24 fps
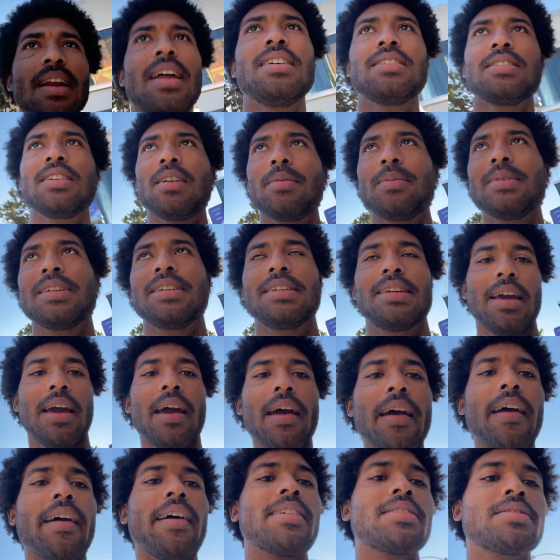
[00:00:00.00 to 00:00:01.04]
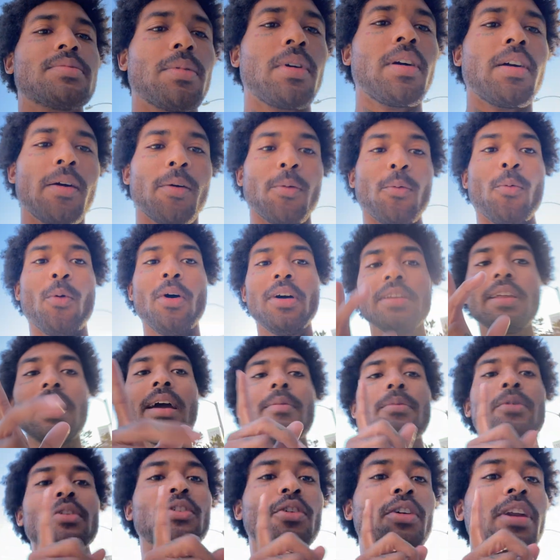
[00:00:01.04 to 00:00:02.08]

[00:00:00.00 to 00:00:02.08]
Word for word: That should be gas, bro. One day I'm gonna do